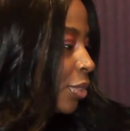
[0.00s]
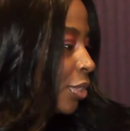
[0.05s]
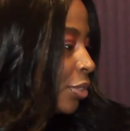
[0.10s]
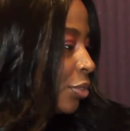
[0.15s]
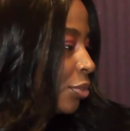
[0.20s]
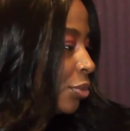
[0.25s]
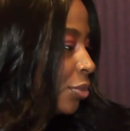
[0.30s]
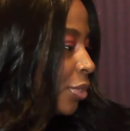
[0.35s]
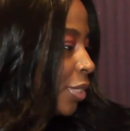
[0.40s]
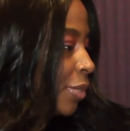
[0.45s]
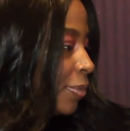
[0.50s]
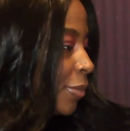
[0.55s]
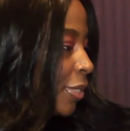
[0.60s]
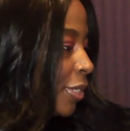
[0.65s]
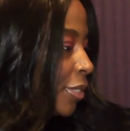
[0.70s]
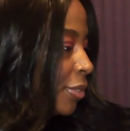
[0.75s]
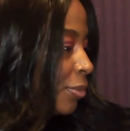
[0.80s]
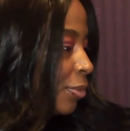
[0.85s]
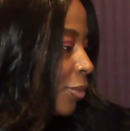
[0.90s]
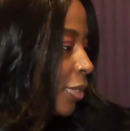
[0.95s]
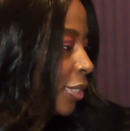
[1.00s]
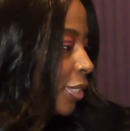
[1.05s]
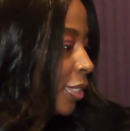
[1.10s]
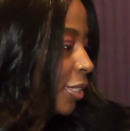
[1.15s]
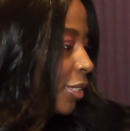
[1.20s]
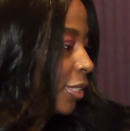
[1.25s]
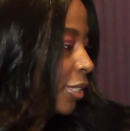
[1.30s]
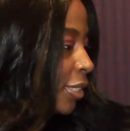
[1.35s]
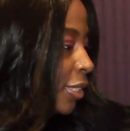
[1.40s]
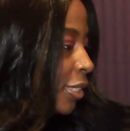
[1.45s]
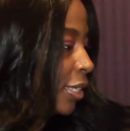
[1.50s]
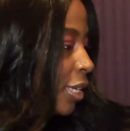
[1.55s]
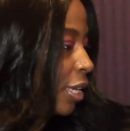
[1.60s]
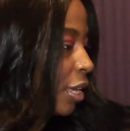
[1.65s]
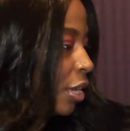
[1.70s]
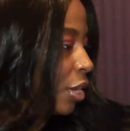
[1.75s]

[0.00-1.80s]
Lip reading: the dream he's willingly